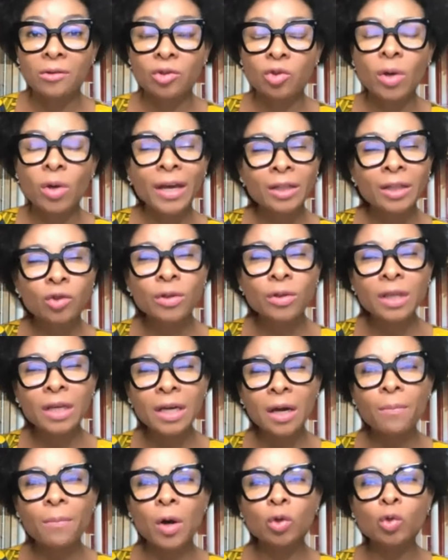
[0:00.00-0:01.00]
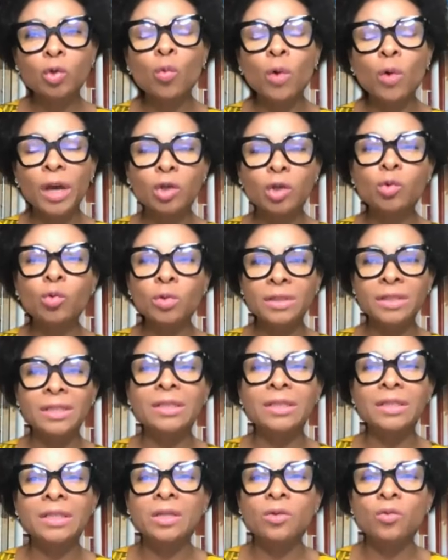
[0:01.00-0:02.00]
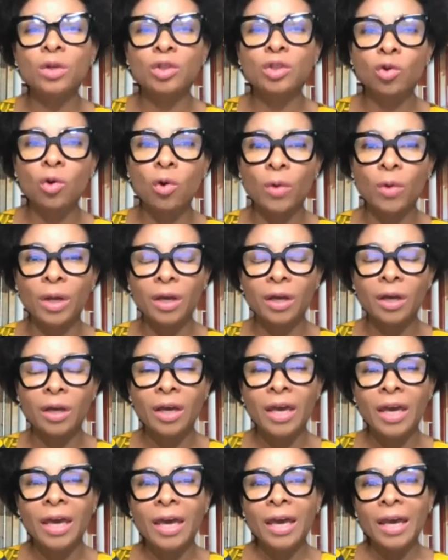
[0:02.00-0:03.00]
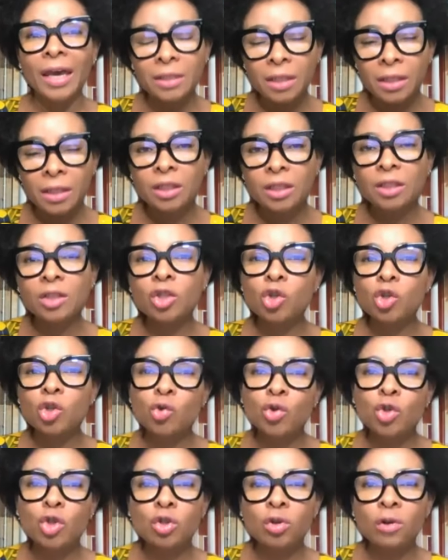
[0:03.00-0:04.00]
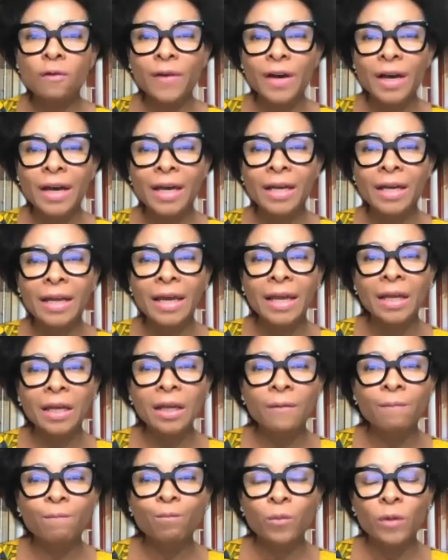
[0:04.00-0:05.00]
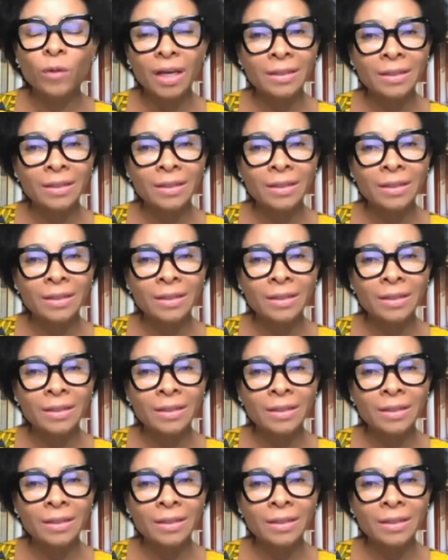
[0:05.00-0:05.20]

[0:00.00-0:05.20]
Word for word: So I had to think about where UCT was going as an institution of higher learning,